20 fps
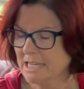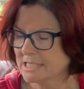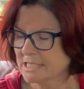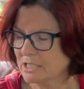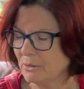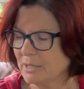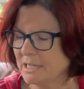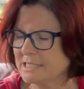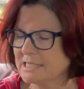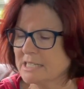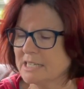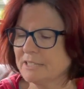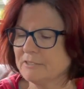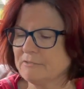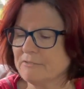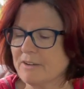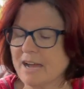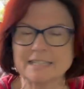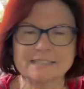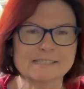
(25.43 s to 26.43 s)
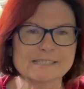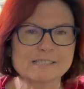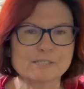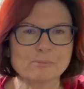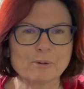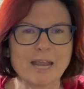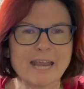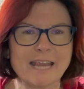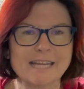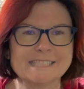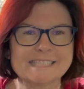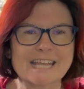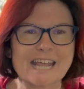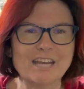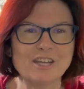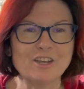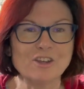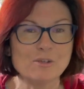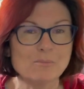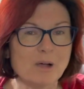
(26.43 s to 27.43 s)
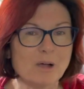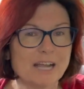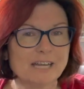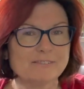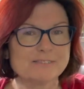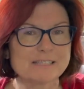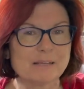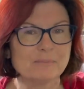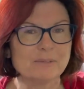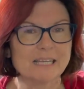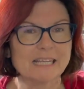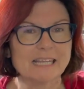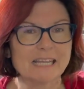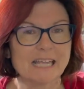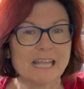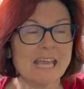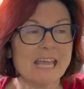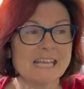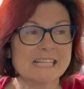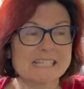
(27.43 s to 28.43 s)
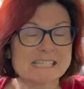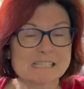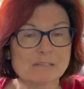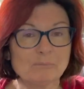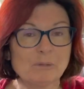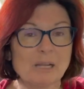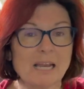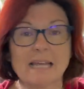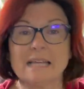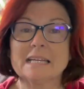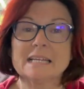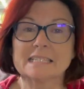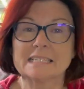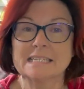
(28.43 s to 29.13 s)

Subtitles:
So it's an advanced brand, and you might have something similar